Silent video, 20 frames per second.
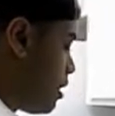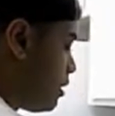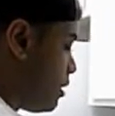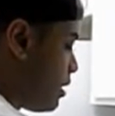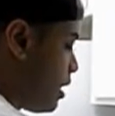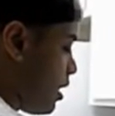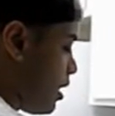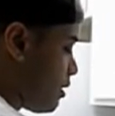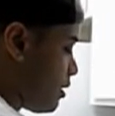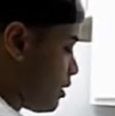
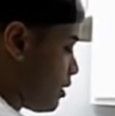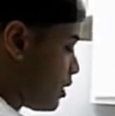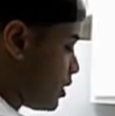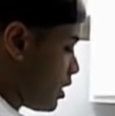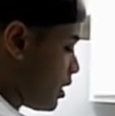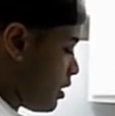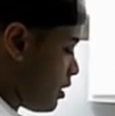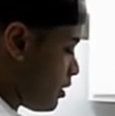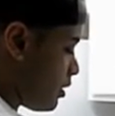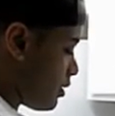Toss the
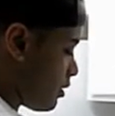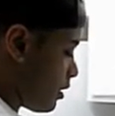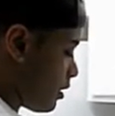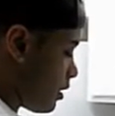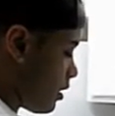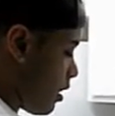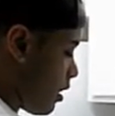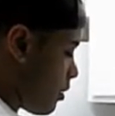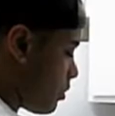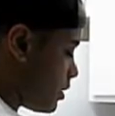shells in the
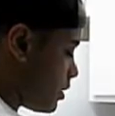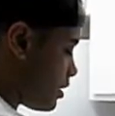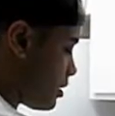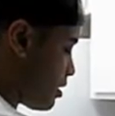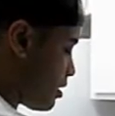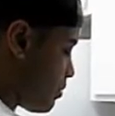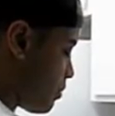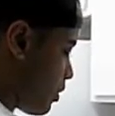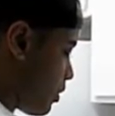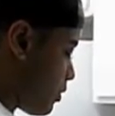garbage
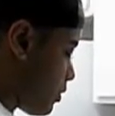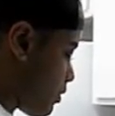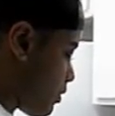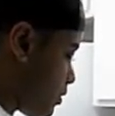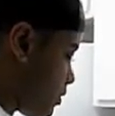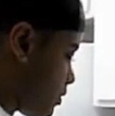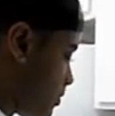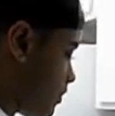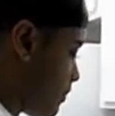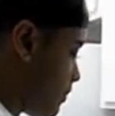disposal.